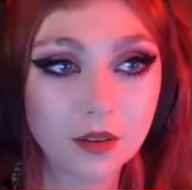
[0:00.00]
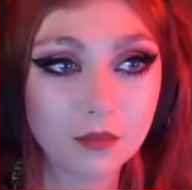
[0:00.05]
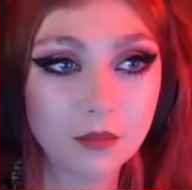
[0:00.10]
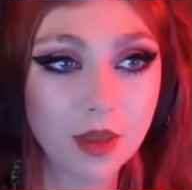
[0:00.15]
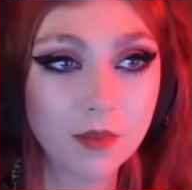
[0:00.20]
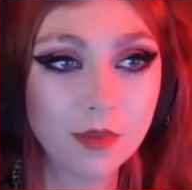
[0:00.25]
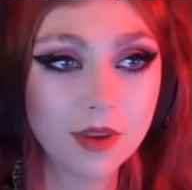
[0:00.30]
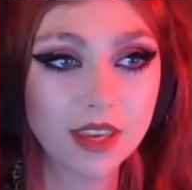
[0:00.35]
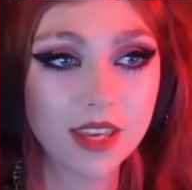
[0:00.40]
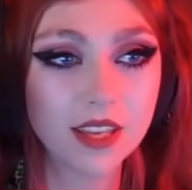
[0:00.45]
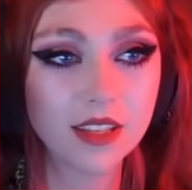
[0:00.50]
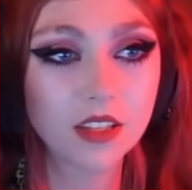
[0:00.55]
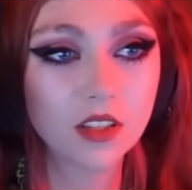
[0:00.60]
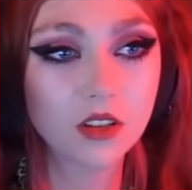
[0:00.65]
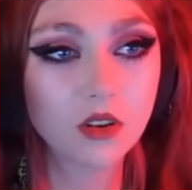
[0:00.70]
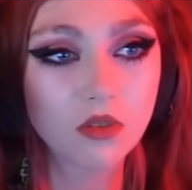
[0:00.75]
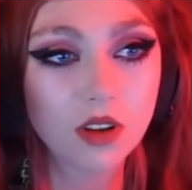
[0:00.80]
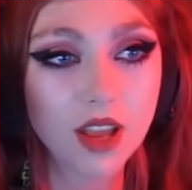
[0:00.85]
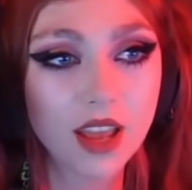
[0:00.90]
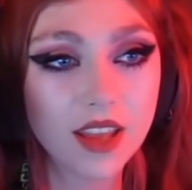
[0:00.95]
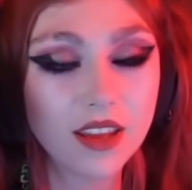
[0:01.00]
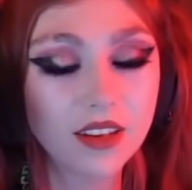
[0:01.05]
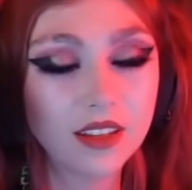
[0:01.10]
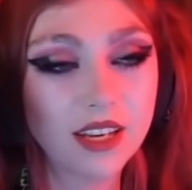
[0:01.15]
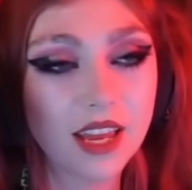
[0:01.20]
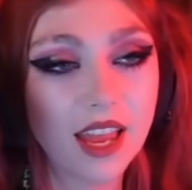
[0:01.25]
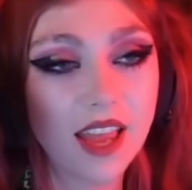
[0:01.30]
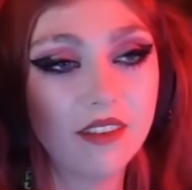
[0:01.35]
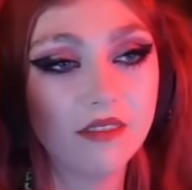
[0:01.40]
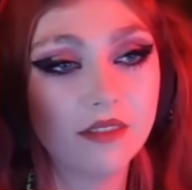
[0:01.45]
What Maybe happened? Kids don't get
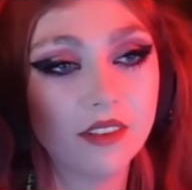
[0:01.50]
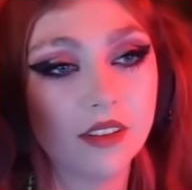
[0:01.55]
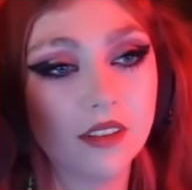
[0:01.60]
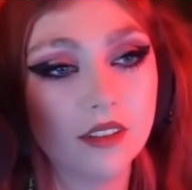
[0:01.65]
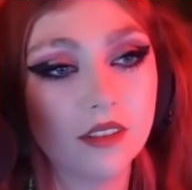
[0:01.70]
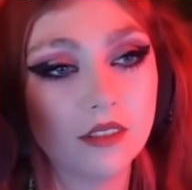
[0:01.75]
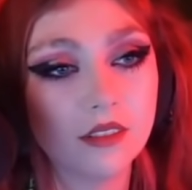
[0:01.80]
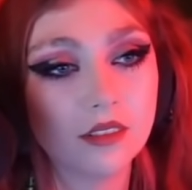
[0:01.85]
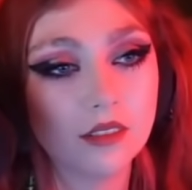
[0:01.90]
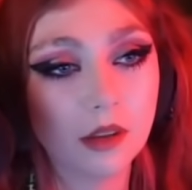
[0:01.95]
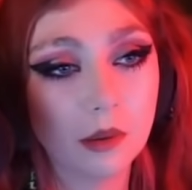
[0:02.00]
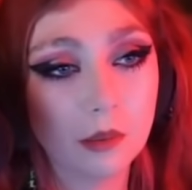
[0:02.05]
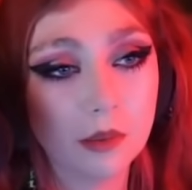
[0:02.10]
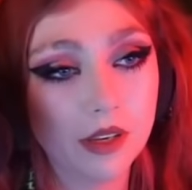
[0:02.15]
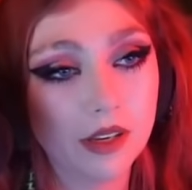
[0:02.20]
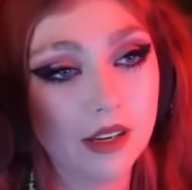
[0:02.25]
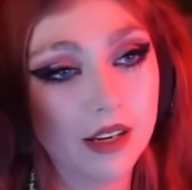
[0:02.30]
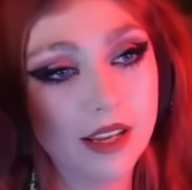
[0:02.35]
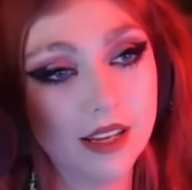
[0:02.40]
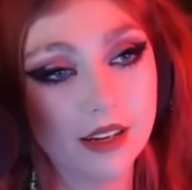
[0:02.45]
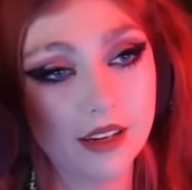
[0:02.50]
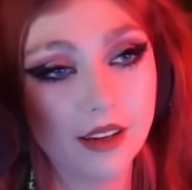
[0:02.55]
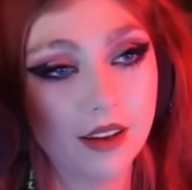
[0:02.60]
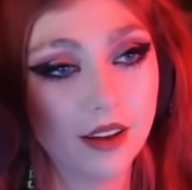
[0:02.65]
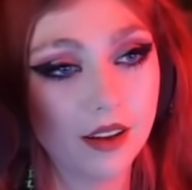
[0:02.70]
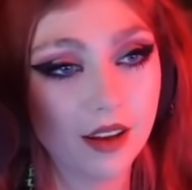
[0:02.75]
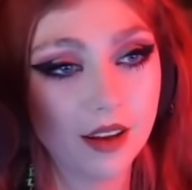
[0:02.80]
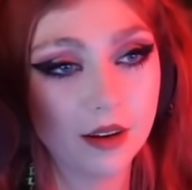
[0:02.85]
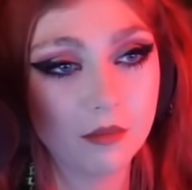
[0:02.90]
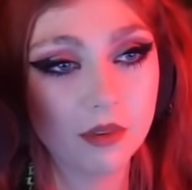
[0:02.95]
into heaven. I mean, lately,
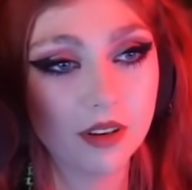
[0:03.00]
I kind of